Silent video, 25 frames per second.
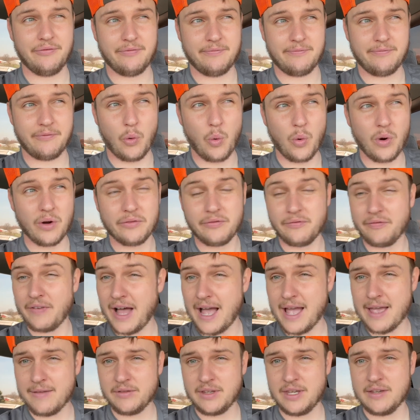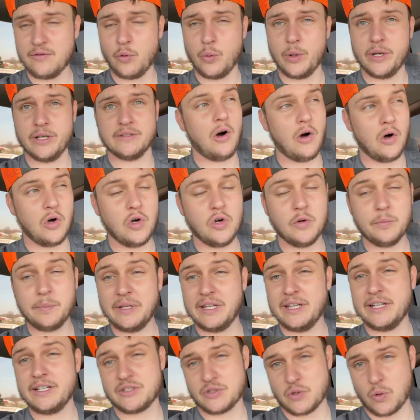four or five giveaways all
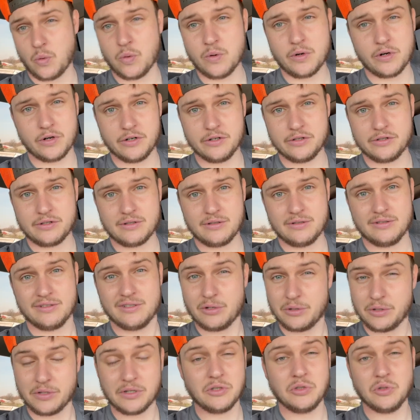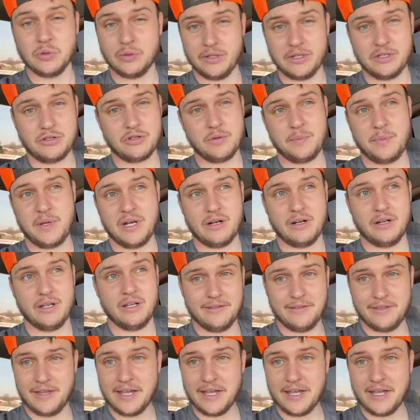placed orders during the dual entry period.